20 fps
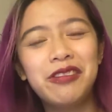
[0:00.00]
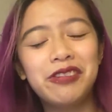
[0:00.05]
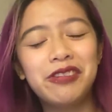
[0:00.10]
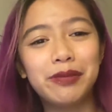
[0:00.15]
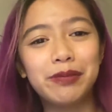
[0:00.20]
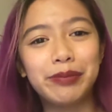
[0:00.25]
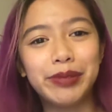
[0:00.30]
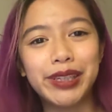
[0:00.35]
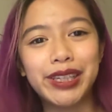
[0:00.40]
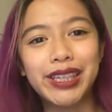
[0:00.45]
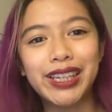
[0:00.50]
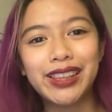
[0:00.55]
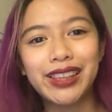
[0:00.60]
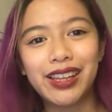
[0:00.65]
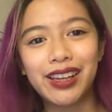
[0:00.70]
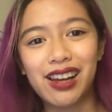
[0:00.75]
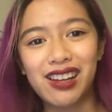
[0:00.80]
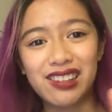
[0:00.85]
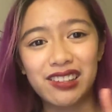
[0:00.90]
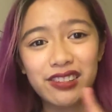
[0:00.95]
for
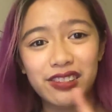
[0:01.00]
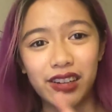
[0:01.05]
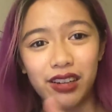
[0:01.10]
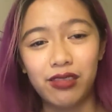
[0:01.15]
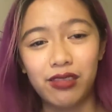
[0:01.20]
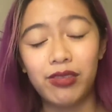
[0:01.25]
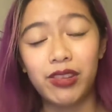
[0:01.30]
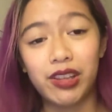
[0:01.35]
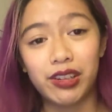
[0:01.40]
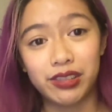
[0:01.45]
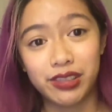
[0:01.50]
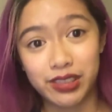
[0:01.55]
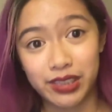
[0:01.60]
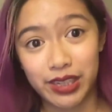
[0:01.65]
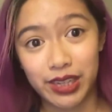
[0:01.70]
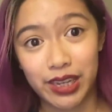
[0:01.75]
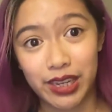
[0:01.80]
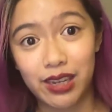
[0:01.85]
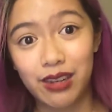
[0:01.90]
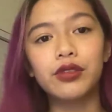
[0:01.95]
being the color of their
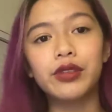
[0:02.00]
skin.